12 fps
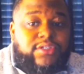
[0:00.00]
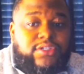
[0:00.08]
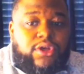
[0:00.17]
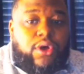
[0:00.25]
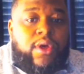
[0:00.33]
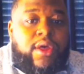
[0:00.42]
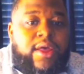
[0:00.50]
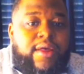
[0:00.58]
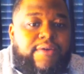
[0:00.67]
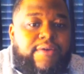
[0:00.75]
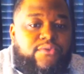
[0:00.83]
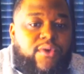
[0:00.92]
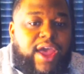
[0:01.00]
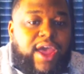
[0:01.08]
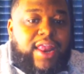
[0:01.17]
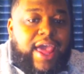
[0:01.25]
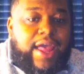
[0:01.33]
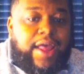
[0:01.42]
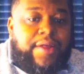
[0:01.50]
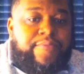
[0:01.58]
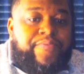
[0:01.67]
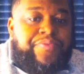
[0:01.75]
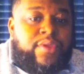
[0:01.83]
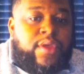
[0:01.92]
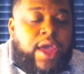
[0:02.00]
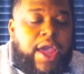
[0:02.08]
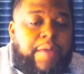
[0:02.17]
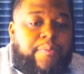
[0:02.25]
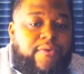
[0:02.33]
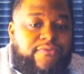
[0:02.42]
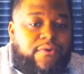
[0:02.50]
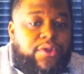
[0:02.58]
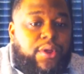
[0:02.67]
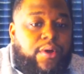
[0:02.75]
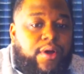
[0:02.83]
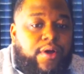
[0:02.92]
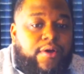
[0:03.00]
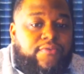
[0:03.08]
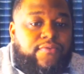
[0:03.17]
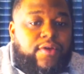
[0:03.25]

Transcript: So if you had a portfolio of